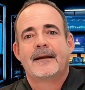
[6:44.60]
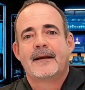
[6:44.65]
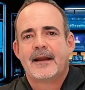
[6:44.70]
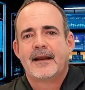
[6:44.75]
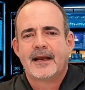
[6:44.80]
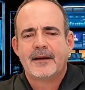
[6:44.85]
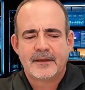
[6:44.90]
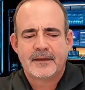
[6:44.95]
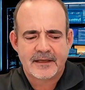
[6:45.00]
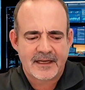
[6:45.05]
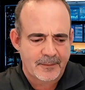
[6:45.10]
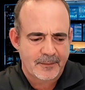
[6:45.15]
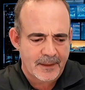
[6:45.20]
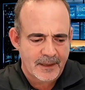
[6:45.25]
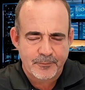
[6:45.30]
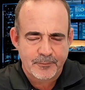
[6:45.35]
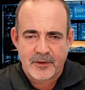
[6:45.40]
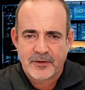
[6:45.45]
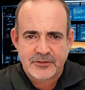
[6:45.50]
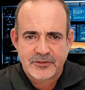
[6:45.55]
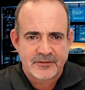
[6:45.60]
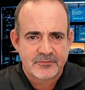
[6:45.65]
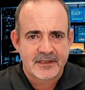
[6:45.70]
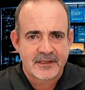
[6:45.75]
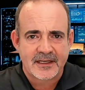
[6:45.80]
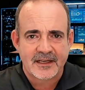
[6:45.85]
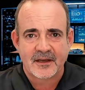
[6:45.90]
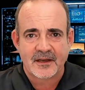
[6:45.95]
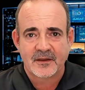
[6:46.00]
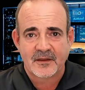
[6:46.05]
Every time I post a
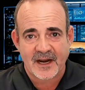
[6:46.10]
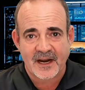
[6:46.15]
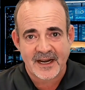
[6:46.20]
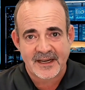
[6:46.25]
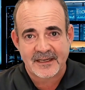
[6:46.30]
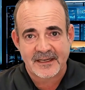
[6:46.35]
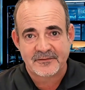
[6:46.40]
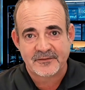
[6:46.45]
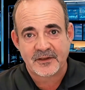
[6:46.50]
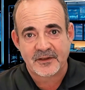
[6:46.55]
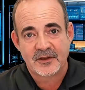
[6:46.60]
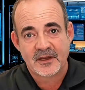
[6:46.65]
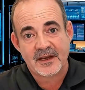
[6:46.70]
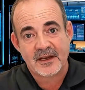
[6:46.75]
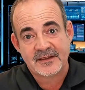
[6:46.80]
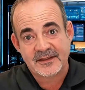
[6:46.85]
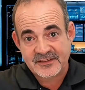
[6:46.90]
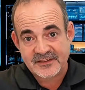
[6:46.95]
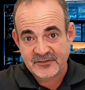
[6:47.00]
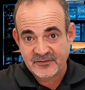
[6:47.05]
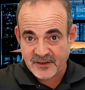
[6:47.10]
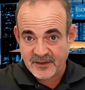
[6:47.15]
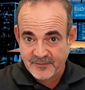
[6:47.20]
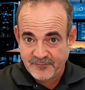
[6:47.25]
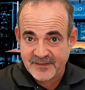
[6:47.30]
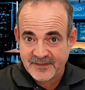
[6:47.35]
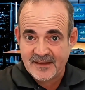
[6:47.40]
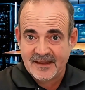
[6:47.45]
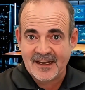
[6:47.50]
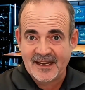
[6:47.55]
video, I give Claude the
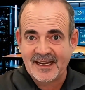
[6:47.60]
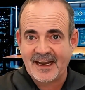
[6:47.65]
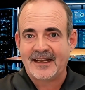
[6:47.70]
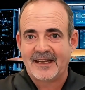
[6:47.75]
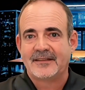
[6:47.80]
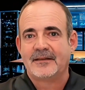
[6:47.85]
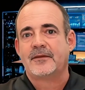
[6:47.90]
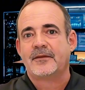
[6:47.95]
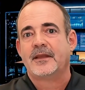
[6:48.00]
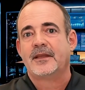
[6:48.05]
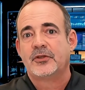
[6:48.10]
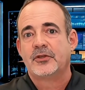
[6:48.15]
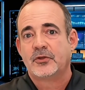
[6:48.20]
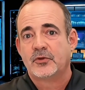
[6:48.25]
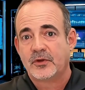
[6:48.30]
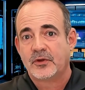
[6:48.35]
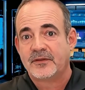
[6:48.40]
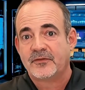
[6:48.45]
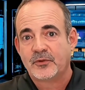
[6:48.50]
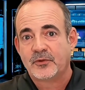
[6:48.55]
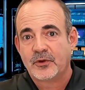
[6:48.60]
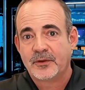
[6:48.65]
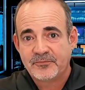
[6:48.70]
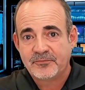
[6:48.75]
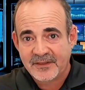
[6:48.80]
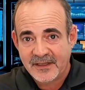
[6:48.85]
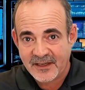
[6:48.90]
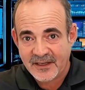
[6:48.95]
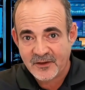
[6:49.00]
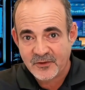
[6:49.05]
script and ask for a short form
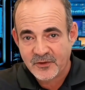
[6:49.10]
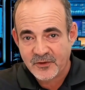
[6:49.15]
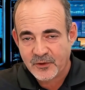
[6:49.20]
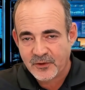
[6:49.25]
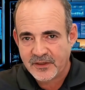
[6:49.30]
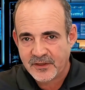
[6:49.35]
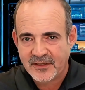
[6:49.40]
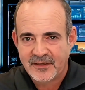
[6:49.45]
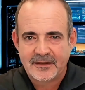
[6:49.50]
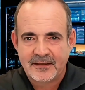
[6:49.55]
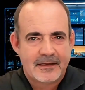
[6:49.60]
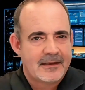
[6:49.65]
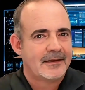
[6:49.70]
video hook,